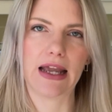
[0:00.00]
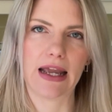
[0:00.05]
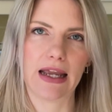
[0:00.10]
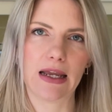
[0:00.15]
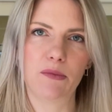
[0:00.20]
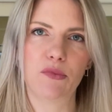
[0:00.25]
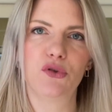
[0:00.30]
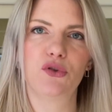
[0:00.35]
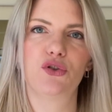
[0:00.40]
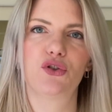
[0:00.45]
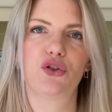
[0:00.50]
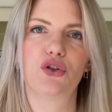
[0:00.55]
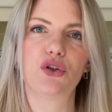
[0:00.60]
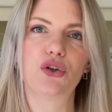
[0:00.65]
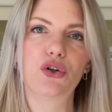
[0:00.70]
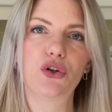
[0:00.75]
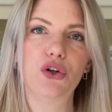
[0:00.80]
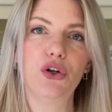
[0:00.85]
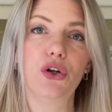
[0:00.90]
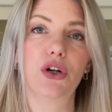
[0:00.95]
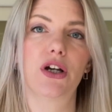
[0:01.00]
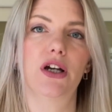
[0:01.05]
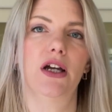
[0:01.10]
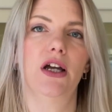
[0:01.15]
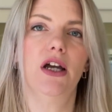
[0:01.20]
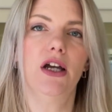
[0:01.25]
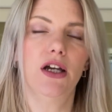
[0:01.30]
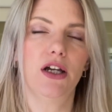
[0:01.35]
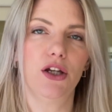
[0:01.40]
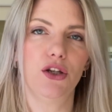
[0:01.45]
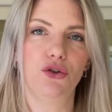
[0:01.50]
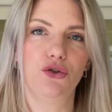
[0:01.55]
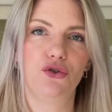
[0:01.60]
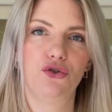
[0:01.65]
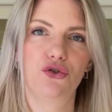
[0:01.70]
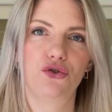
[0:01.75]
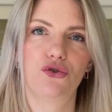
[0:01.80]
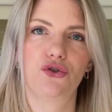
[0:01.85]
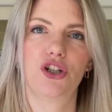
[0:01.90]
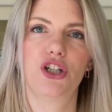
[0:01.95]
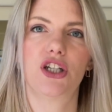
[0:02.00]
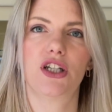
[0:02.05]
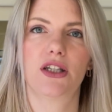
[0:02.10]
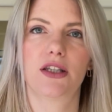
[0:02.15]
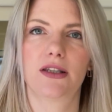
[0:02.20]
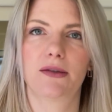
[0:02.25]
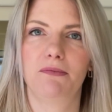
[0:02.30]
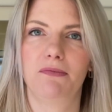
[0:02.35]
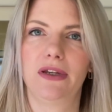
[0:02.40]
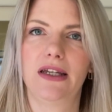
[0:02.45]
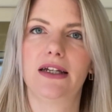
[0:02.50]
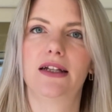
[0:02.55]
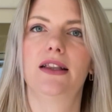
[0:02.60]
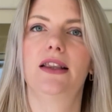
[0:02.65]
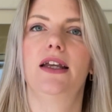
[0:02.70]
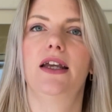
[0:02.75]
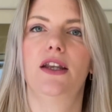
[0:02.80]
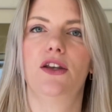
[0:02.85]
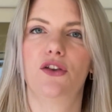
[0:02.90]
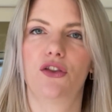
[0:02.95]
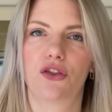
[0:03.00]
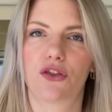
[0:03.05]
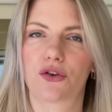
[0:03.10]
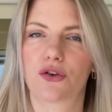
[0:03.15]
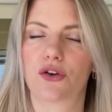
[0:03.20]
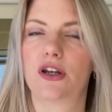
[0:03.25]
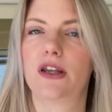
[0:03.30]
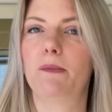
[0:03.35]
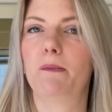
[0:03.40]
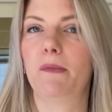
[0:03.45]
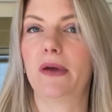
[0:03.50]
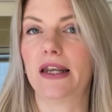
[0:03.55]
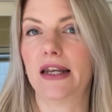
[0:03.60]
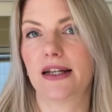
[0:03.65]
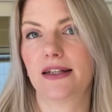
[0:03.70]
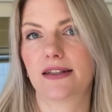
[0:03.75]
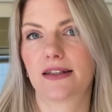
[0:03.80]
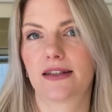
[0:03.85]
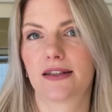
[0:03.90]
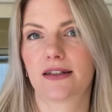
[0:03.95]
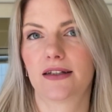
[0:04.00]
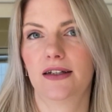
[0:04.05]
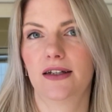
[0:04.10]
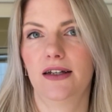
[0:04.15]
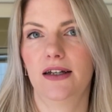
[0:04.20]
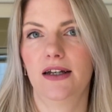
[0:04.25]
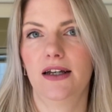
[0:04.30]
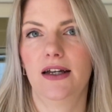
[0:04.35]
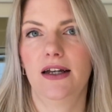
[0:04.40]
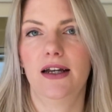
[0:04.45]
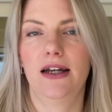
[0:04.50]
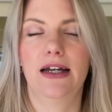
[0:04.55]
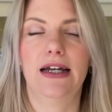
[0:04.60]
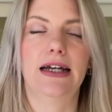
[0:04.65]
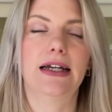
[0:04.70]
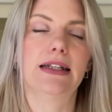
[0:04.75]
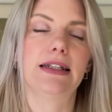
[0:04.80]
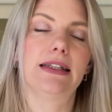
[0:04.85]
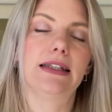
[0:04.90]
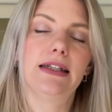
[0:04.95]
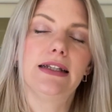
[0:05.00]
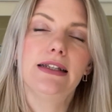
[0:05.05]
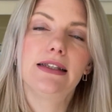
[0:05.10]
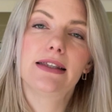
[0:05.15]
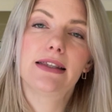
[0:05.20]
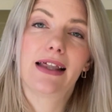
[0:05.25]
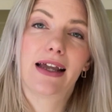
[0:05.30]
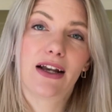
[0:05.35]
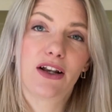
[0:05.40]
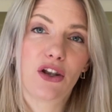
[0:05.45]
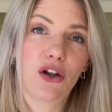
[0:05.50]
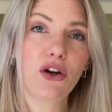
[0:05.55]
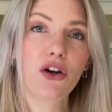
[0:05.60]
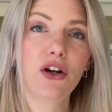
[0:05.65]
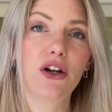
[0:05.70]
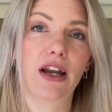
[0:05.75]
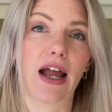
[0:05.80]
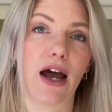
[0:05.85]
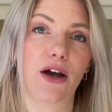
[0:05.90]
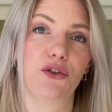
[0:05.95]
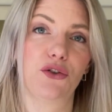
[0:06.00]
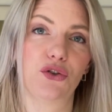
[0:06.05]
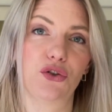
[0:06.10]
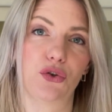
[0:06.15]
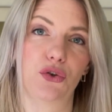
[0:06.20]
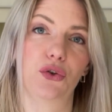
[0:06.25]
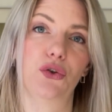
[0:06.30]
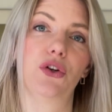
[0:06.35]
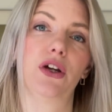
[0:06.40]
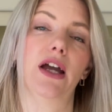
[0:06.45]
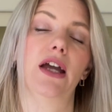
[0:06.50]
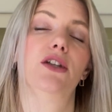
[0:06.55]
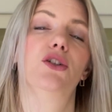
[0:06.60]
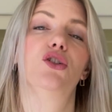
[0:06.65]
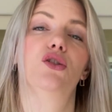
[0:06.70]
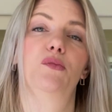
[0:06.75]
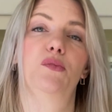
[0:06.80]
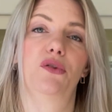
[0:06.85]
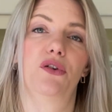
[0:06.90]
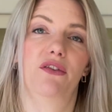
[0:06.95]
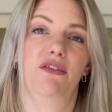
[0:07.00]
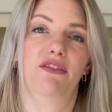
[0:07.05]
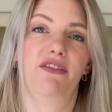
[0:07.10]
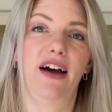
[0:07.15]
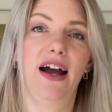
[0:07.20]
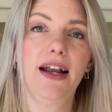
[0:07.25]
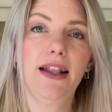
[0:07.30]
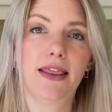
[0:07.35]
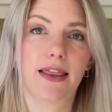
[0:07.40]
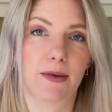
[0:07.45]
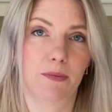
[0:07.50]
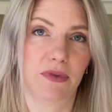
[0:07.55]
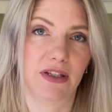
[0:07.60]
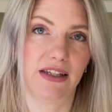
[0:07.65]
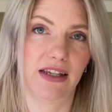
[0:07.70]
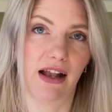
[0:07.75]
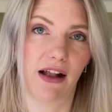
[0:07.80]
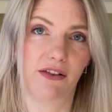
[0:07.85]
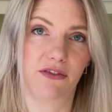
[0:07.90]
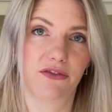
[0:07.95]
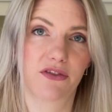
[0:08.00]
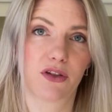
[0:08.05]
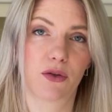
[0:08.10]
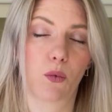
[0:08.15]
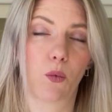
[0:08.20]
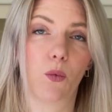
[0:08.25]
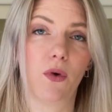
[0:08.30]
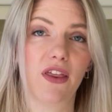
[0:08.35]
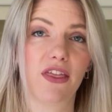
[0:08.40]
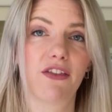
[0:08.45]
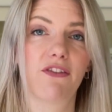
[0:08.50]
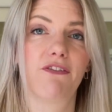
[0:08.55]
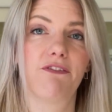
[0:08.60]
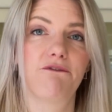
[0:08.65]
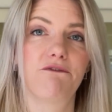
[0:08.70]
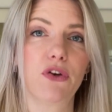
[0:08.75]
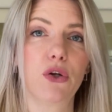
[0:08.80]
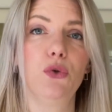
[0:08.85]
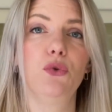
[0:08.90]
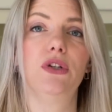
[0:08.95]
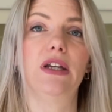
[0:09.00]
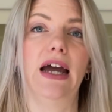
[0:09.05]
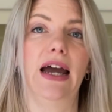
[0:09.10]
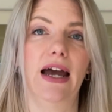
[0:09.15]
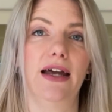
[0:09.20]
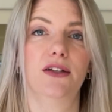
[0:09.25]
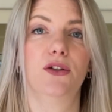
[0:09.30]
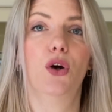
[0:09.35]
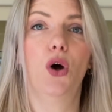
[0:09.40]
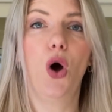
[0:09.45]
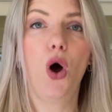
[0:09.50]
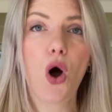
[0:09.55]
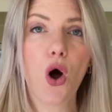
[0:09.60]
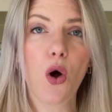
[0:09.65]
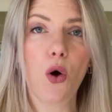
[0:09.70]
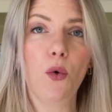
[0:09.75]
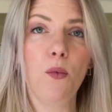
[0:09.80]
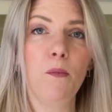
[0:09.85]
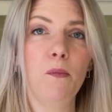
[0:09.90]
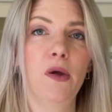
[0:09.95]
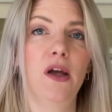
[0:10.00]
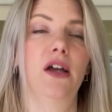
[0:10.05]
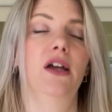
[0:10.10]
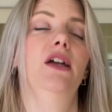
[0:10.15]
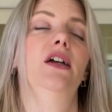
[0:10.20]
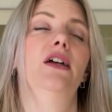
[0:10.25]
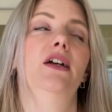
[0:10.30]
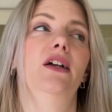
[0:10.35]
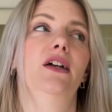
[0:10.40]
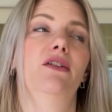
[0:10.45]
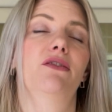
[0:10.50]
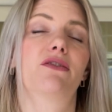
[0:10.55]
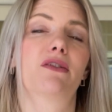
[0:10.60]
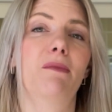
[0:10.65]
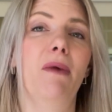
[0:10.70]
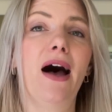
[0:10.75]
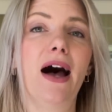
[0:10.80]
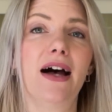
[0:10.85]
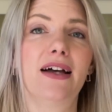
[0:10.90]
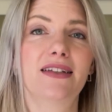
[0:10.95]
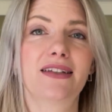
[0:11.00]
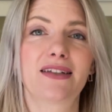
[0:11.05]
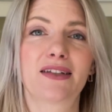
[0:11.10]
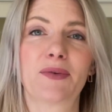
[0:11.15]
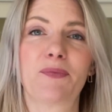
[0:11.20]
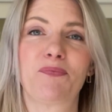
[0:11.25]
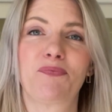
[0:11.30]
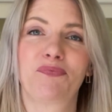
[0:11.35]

able to cook a nutritious meal in 30 minutes. And since they learn how to cook and to provide themselves with food at home from us,